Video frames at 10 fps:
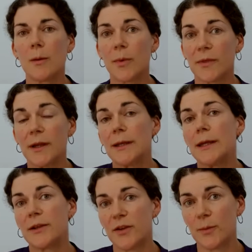but they
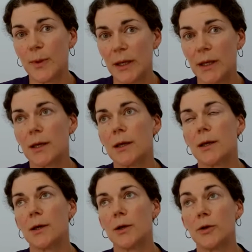need to be
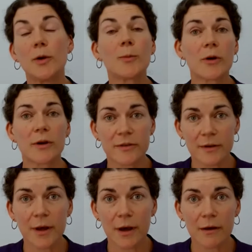numerous
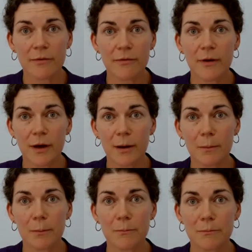enough
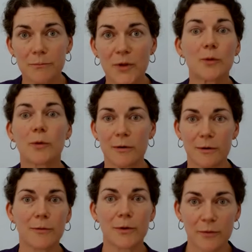in order to
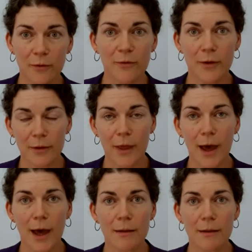really fulfill
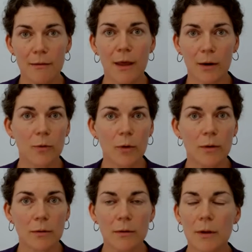that role.